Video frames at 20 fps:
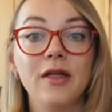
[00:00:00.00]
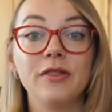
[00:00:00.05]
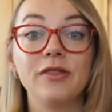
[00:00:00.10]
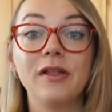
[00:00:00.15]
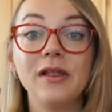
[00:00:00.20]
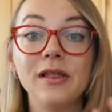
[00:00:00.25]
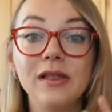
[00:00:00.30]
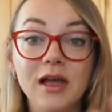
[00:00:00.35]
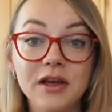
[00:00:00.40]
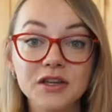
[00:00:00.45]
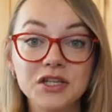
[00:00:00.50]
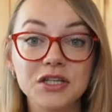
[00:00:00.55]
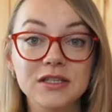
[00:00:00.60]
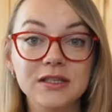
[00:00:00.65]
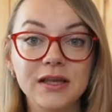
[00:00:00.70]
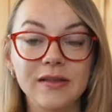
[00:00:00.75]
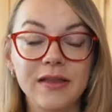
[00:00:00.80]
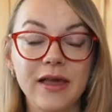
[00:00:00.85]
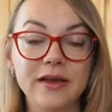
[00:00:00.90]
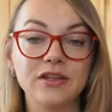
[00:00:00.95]
The
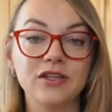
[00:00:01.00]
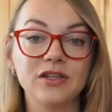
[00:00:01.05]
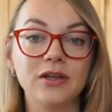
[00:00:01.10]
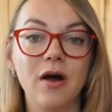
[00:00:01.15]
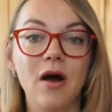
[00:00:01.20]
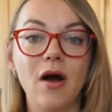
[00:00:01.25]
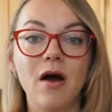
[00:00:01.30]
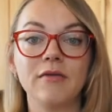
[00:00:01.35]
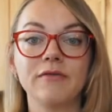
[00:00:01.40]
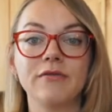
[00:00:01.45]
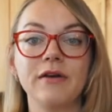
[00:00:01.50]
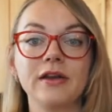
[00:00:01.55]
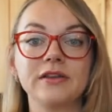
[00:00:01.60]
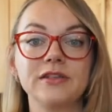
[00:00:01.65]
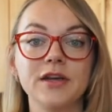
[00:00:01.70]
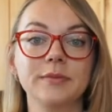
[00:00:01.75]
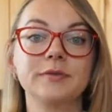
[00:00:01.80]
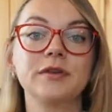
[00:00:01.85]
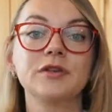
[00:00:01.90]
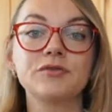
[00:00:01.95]
largest collection of
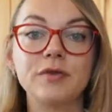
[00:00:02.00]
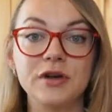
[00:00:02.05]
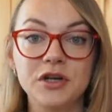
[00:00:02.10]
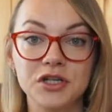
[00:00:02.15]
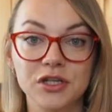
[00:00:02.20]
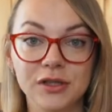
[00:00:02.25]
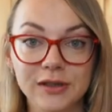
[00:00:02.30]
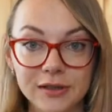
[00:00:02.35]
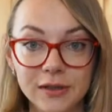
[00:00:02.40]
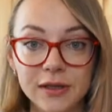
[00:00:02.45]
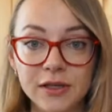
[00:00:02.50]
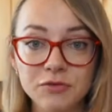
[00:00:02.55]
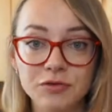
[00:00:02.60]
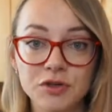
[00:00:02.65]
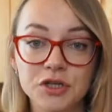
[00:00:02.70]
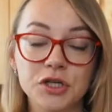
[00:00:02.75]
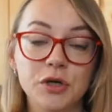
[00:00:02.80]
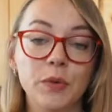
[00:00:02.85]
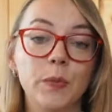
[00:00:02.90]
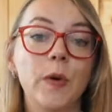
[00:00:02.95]
adapted Russian
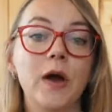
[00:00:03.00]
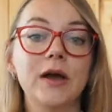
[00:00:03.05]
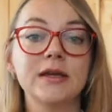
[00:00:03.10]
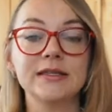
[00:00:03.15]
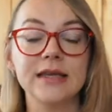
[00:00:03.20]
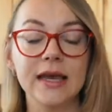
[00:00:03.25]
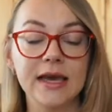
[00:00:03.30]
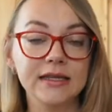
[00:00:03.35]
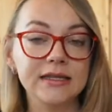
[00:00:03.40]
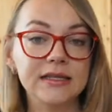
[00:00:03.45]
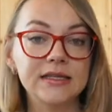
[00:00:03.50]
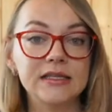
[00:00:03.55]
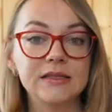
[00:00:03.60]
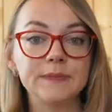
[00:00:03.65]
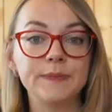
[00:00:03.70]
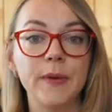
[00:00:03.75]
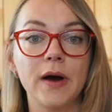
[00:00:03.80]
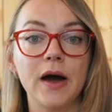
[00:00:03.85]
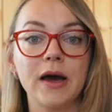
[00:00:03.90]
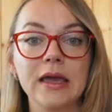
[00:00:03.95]
literature was
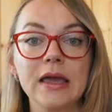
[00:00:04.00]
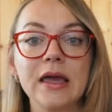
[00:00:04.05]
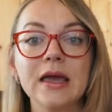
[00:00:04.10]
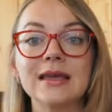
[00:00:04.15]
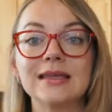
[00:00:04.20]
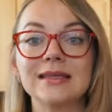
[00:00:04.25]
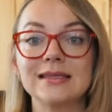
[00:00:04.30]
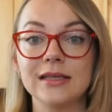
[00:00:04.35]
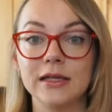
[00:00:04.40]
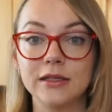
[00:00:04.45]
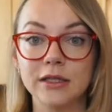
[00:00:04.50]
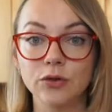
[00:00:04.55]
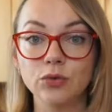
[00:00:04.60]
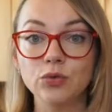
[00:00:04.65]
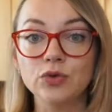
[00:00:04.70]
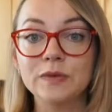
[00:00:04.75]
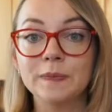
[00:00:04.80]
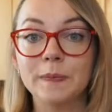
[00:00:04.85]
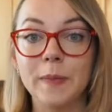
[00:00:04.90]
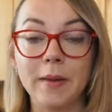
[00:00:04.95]
edited by
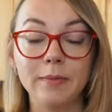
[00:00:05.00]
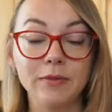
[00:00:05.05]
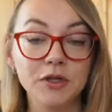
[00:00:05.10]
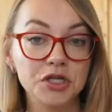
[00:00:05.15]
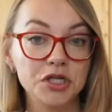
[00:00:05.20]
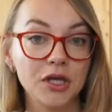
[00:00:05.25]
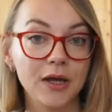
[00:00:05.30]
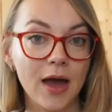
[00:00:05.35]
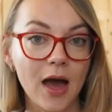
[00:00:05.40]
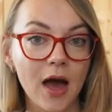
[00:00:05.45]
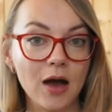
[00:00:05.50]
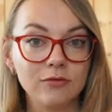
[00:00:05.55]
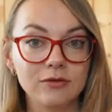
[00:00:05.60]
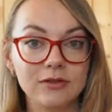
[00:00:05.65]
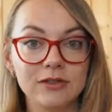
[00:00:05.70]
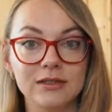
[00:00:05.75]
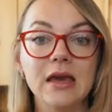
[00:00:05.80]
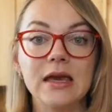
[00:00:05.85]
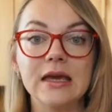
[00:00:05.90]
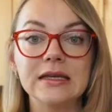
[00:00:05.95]
Zlatoust Publishing
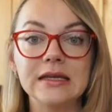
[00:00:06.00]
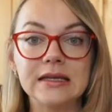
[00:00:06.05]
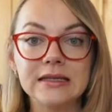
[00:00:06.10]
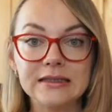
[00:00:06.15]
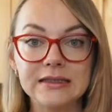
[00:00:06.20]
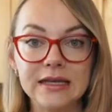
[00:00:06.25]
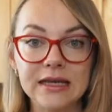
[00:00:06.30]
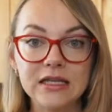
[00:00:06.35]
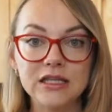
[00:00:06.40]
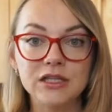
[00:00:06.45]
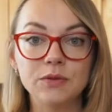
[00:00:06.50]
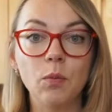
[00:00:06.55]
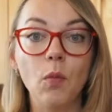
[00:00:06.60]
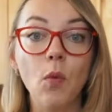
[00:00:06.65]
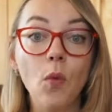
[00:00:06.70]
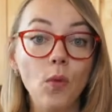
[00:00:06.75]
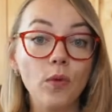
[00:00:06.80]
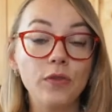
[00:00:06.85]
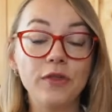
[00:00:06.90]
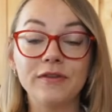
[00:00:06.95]
House. It contains
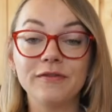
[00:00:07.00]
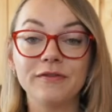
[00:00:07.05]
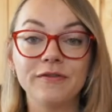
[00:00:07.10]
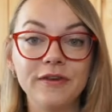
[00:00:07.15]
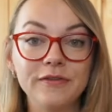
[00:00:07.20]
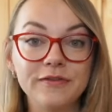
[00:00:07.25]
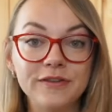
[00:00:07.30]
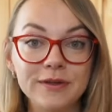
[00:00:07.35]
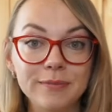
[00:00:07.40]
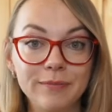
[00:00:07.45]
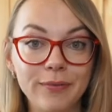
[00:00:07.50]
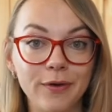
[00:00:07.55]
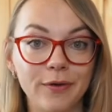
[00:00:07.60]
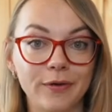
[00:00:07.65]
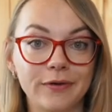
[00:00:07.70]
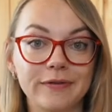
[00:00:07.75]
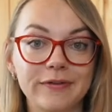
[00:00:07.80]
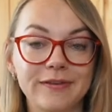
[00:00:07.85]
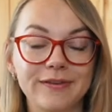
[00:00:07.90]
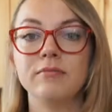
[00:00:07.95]
more than 50
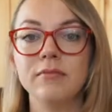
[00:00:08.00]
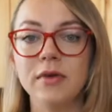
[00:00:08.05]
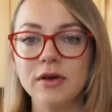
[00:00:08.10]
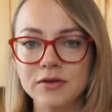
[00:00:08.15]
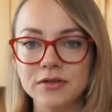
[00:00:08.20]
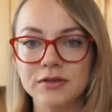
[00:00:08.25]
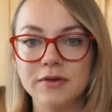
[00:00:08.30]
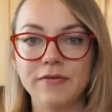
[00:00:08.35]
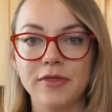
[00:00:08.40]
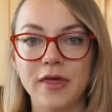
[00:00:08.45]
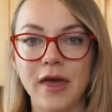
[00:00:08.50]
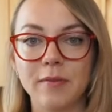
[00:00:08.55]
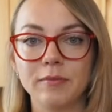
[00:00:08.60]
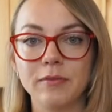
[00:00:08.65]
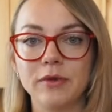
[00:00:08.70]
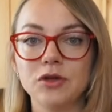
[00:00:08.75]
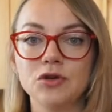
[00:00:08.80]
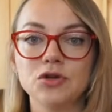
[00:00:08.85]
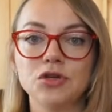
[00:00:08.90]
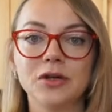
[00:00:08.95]
books. Most of
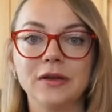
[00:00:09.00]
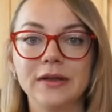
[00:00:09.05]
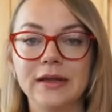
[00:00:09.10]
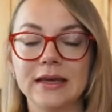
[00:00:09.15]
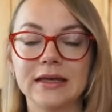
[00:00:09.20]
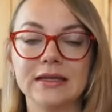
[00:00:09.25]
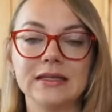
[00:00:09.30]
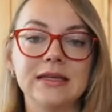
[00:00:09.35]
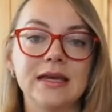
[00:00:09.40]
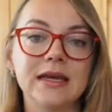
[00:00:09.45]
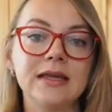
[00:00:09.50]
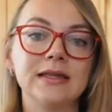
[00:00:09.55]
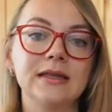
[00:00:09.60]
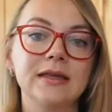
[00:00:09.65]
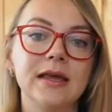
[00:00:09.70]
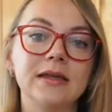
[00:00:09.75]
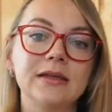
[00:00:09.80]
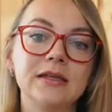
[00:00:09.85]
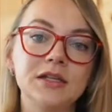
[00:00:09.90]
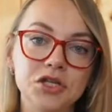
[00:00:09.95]
them usually
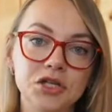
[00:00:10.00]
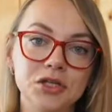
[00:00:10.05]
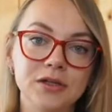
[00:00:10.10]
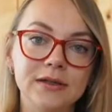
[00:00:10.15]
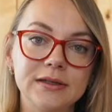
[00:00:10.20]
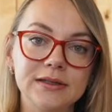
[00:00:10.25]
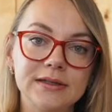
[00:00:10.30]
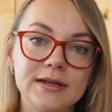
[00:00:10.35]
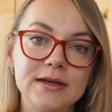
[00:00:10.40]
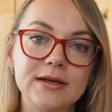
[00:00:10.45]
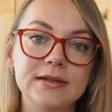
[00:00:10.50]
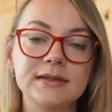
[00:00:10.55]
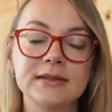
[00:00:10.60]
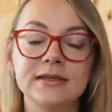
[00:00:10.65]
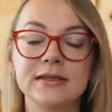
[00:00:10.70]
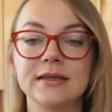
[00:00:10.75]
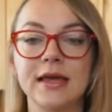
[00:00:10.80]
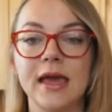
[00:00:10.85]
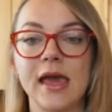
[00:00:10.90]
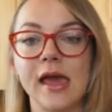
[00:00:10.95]
contain additional
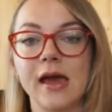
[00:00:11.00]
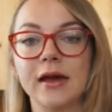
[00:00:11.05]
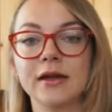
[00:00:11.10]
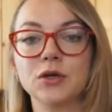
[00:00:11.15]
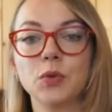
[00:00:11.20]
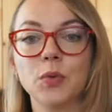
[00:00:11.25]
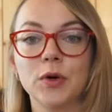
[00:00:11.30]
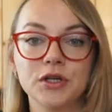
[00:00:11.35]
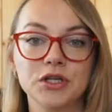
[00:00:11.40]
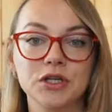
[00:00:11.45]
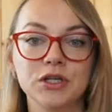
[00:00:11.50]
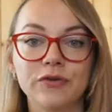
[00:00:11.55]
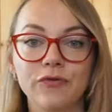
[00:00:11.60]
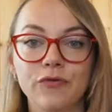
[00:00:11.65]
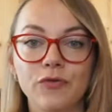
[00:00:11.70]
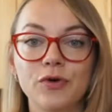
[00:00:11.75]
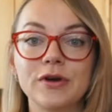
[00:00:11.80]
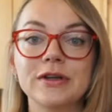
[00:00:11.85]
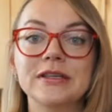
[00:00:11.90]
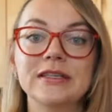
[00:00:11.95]
tasks and questions
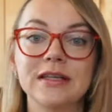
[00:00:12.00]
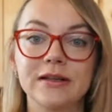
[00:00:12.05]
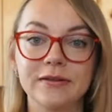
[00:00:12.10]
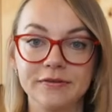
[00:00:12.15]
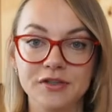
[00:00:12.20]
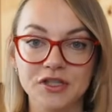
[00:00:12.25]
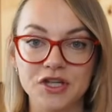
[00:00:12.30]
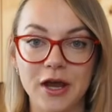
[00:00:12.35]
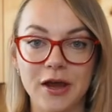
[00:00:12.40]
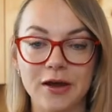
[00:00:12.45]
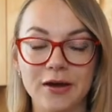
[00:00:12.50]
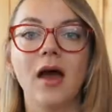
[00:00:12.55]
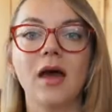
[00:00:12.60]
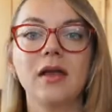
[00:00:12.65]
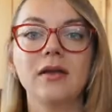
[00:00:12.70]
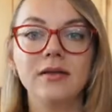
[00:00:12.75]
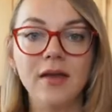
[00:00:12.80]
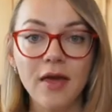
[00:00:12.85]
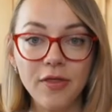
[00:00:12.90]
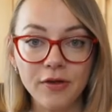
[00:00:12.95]
for self-check.
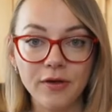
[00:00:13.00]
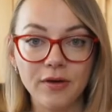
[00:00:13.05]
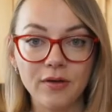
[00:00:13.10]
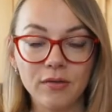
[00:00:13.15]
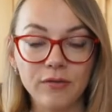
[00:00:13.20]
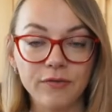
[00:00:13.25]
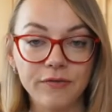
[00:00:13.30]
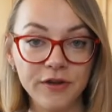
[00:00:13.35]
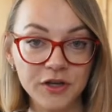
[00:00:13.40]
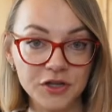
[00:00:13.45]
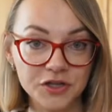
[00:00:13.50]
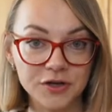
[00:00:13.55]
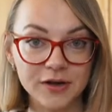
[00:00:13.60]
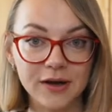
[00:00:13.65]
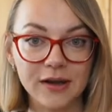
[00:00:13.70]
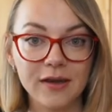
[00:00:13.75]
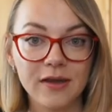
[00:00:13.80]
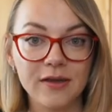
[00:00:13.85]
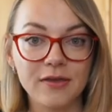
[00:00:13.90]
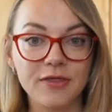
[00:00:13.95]
Another cool feature
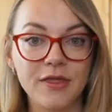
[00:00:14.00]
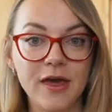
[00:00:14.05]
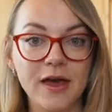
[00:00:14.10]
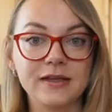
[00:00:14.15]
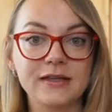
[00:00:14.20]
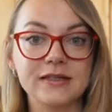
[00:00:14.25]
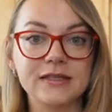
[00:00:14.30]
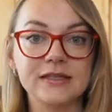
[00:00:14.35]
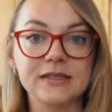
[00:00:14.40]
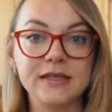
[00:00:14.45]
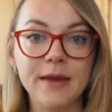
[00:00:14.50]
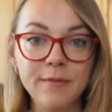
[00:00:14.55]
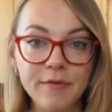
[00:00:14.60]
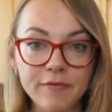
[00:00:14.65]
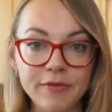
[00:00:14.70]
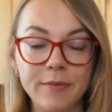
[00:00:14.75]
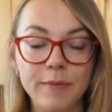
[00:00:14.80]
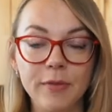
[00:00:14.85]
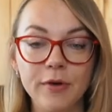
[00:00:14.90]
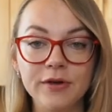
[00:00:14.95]
is that some
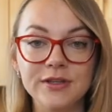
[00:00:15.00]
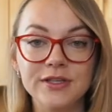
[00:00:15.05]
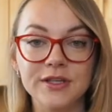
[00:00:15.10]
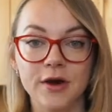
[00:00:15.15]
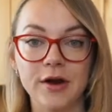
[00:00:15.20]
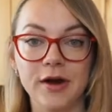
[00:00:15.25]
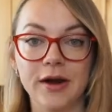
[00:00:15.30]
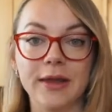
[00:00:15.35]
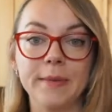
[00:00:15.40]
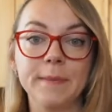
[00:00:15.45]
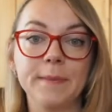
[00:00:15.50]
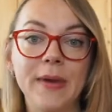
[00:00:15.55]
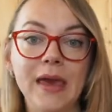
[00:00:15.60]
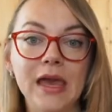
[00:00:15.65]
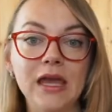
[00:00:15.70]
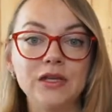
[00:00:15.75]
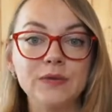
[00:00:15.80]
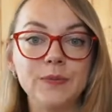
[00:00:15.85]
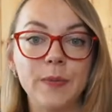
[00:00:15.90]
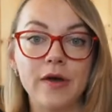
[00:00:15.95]
of the books are
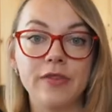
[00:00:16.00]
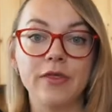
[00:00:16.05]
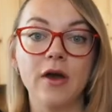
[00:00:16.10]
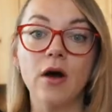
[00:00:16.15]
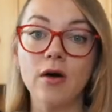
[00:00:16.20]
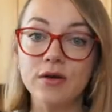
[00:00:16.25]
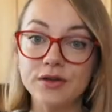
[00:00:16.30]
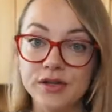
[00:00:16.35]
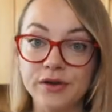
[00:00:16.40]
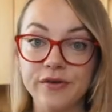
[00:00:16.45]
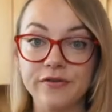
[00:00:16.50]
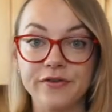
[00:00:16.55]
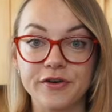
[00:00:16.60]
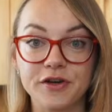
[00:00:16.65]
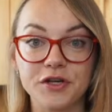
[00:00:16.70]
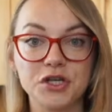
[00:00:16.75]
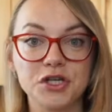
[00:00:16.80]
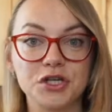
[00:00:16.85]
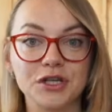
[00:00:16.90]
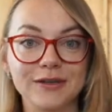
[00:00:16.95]
accompanied by the audio
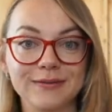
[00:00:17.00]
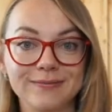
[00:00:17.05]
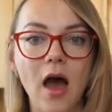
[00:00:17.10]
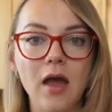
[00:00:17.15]
version.